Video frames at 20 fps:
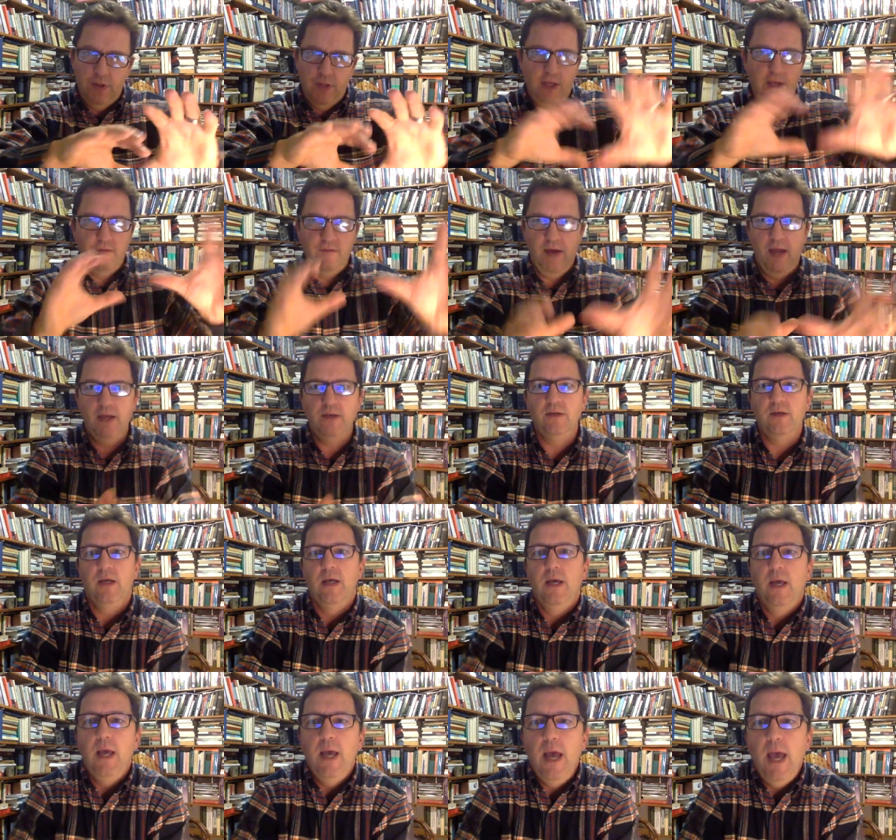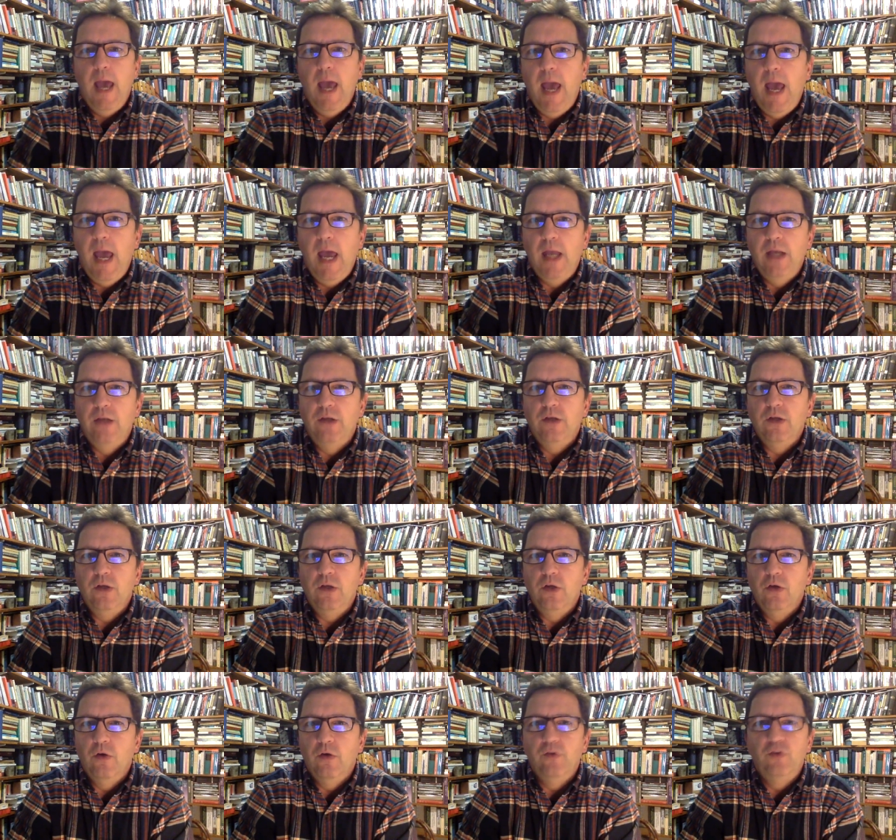the event. And
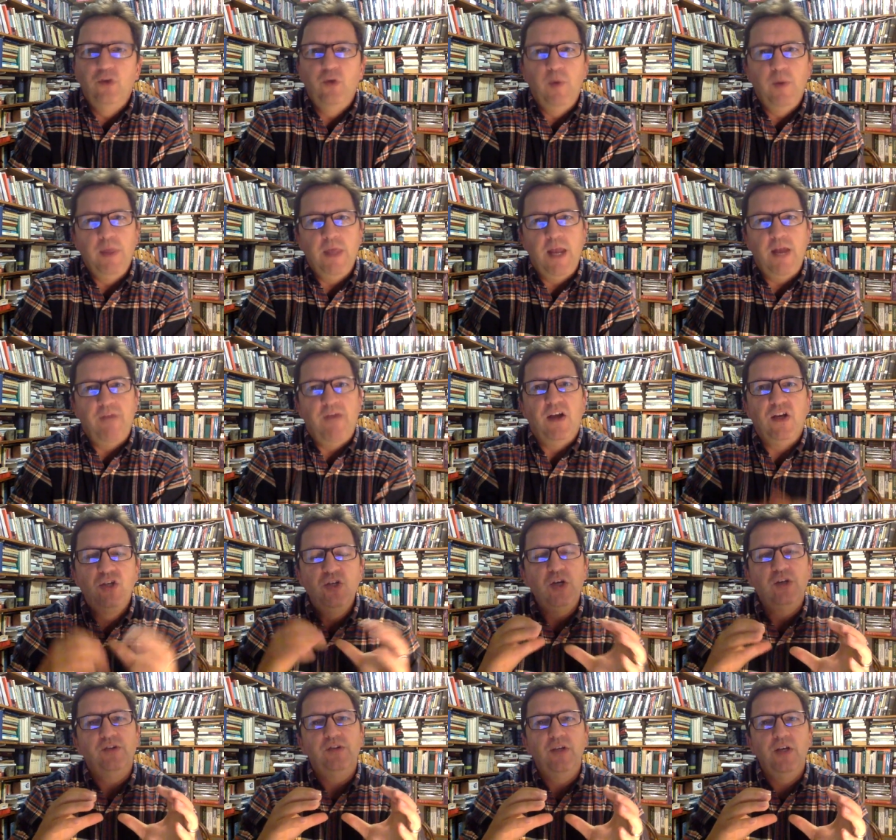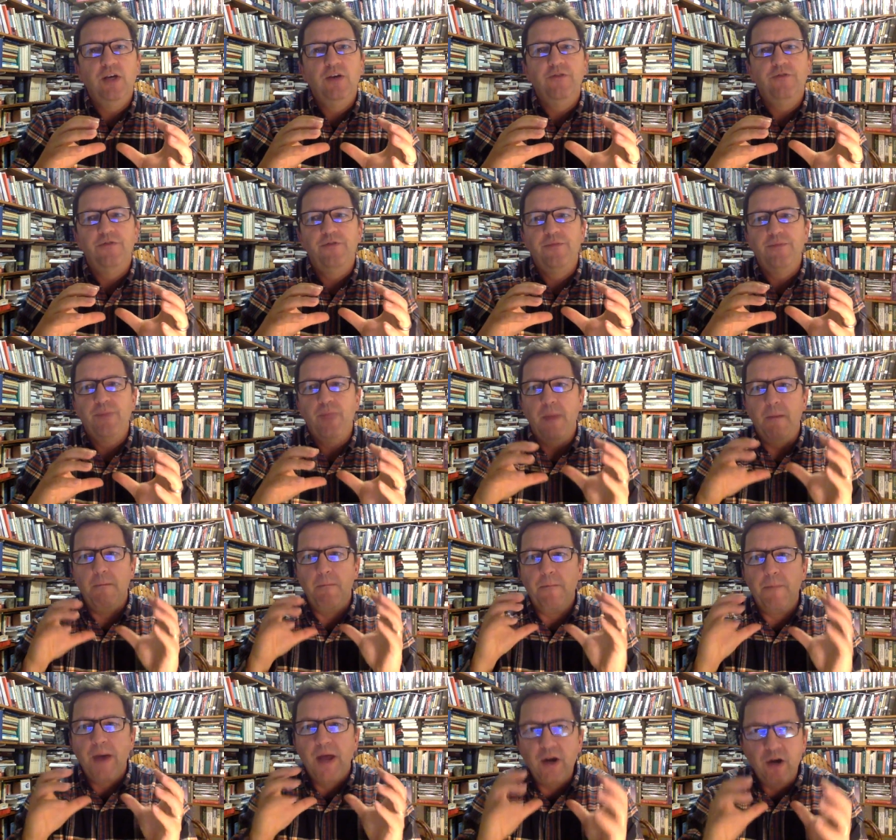you're assuming that if I just give
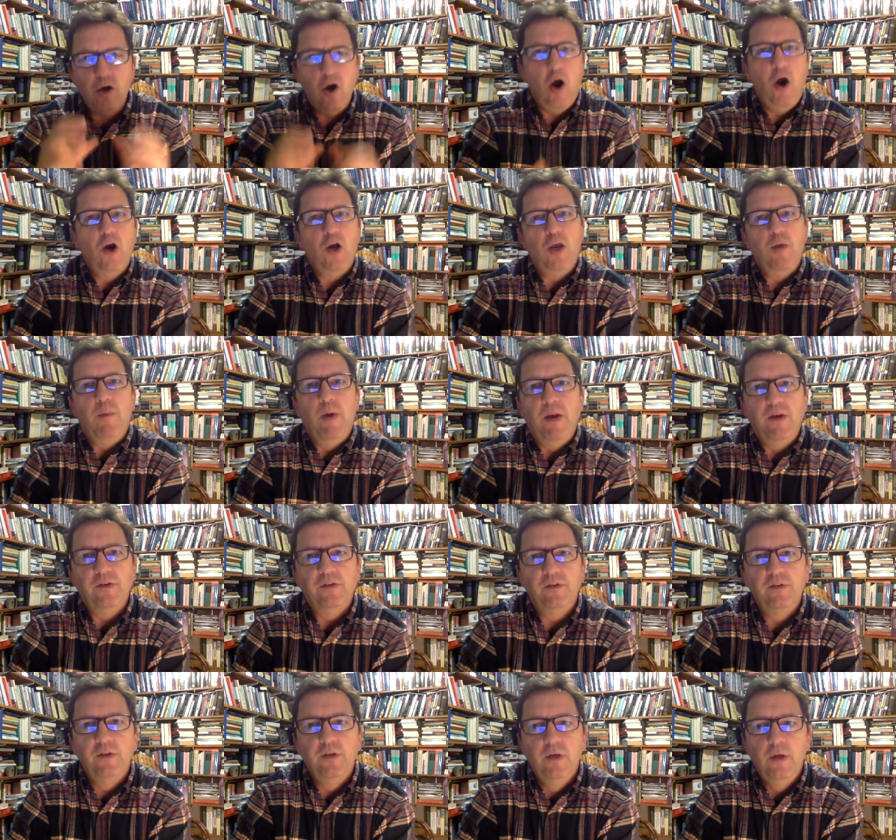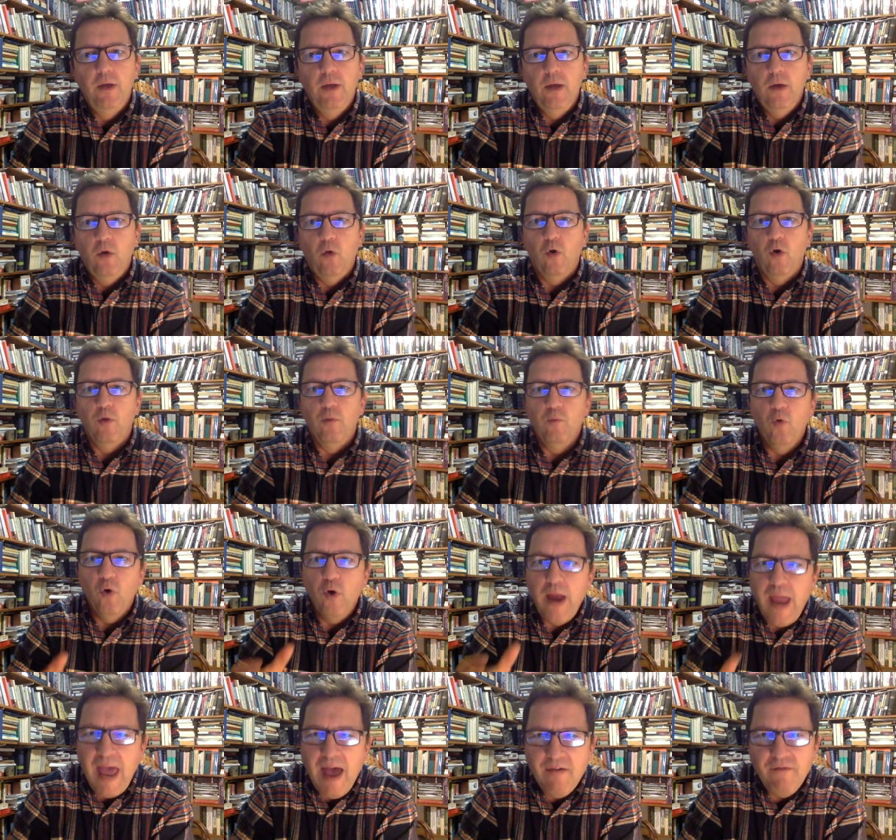better arguments or
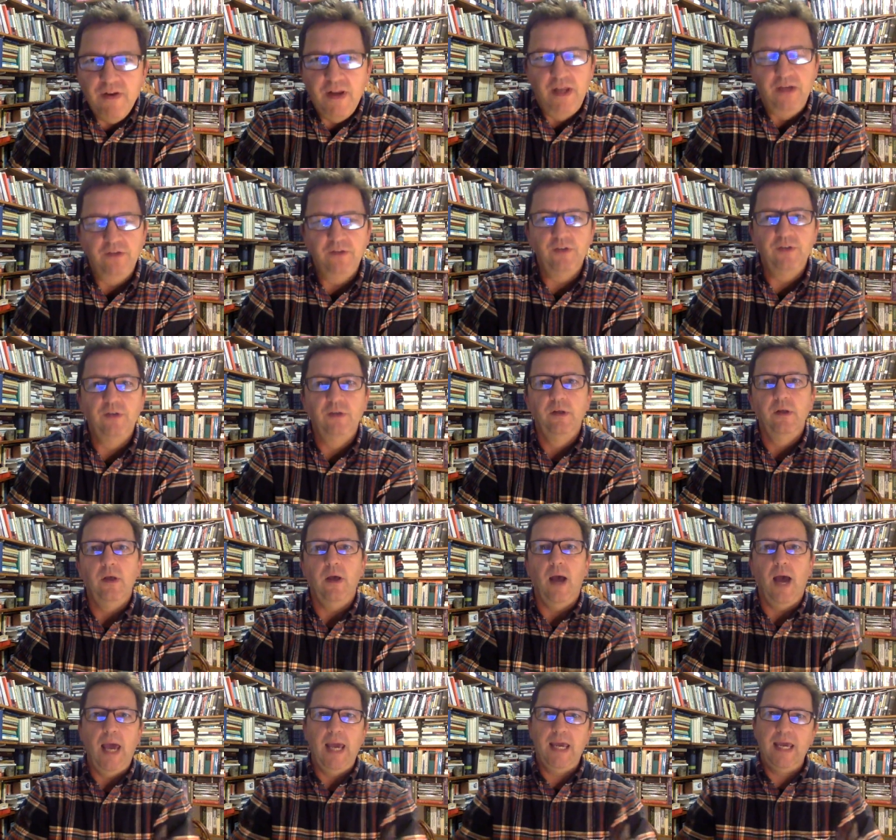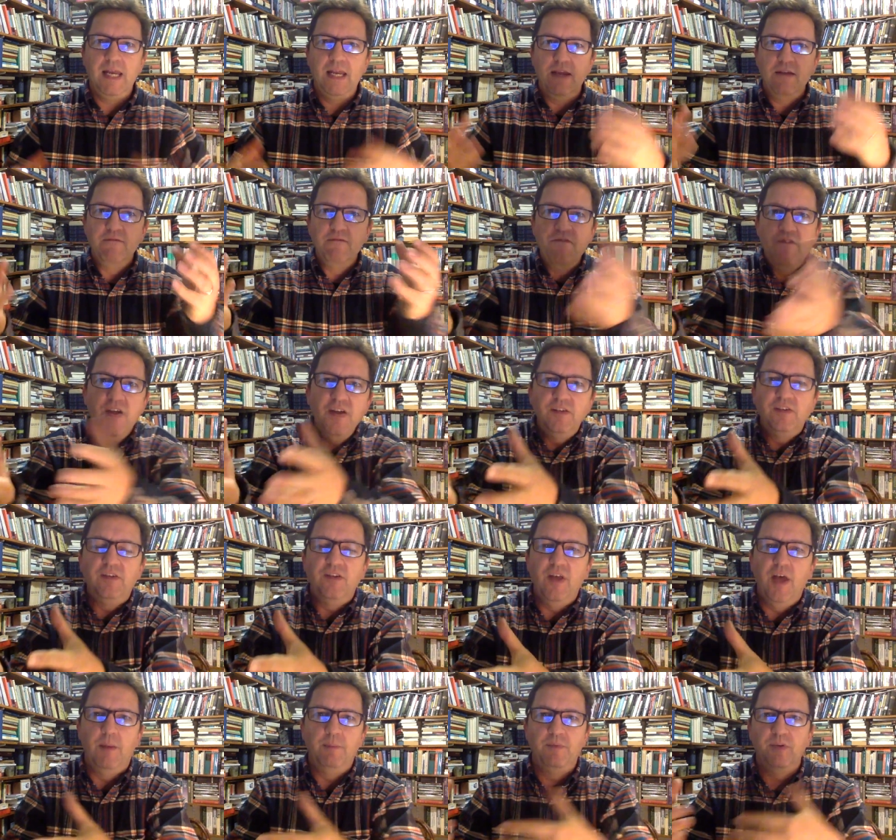more evidence, I can convince
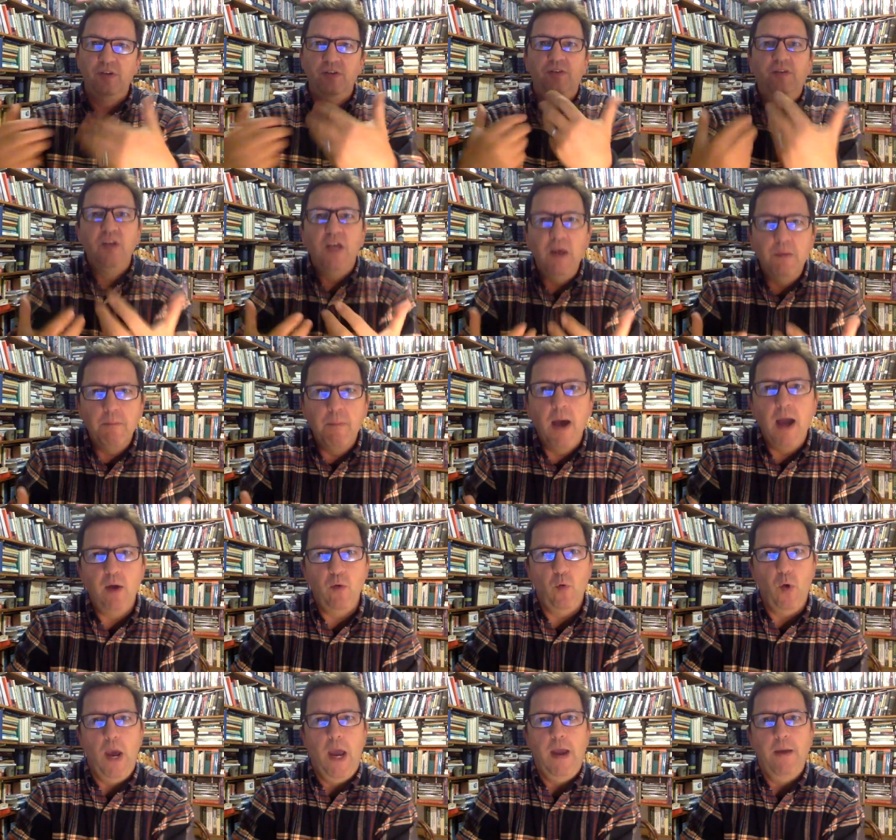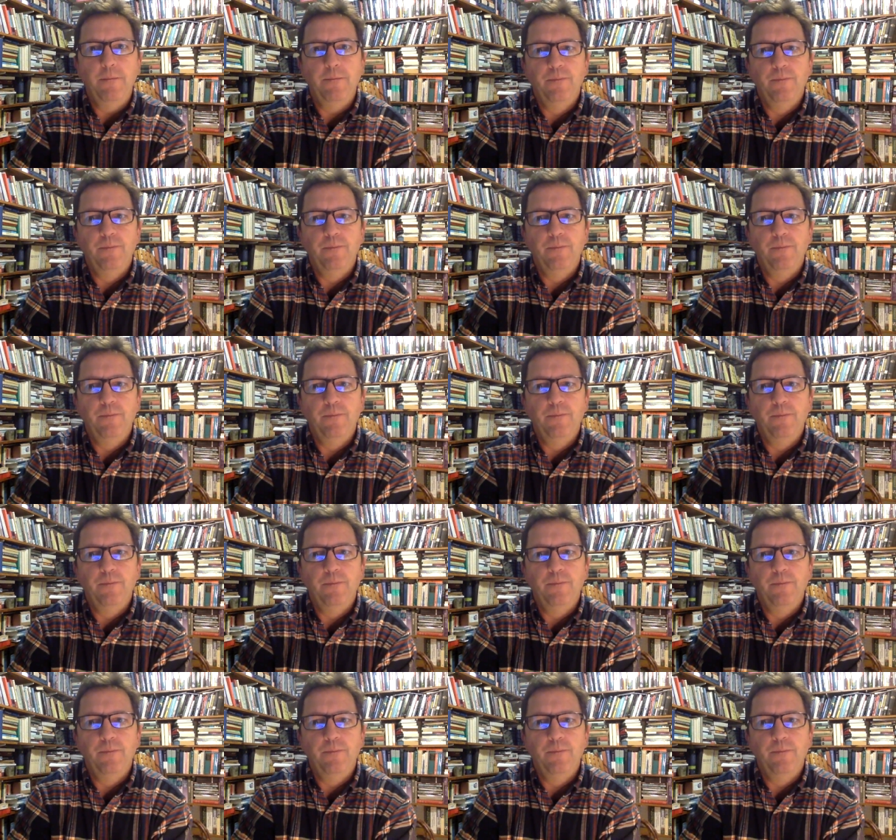them to see it my way.